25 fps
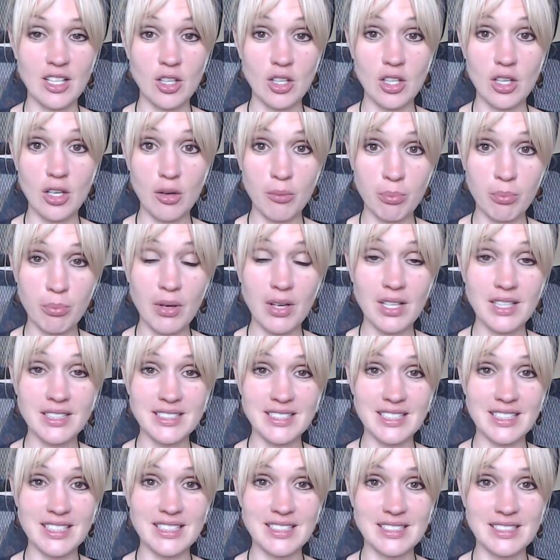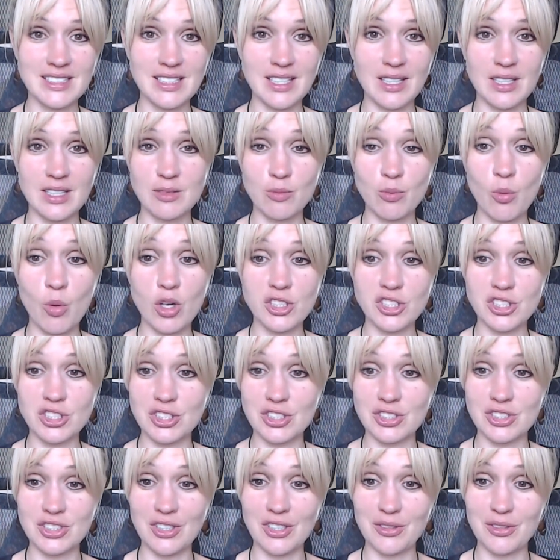They've got a lot of policies that
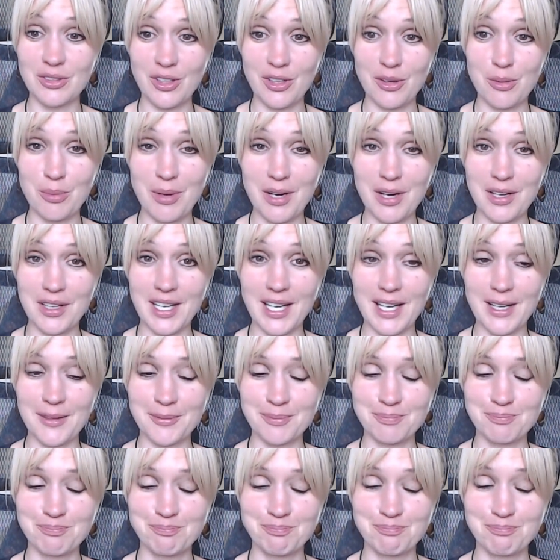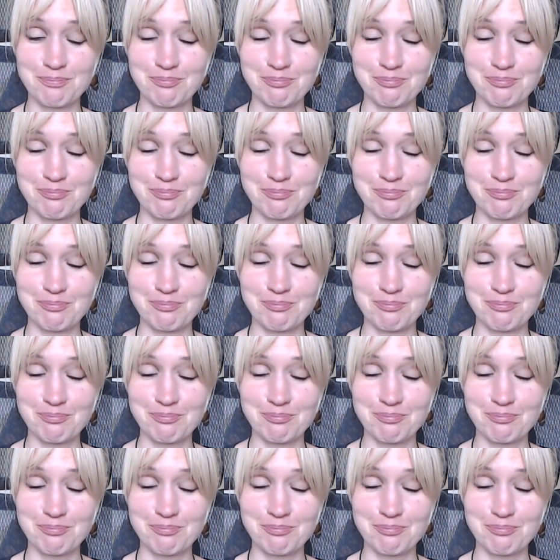watchers don't know about now.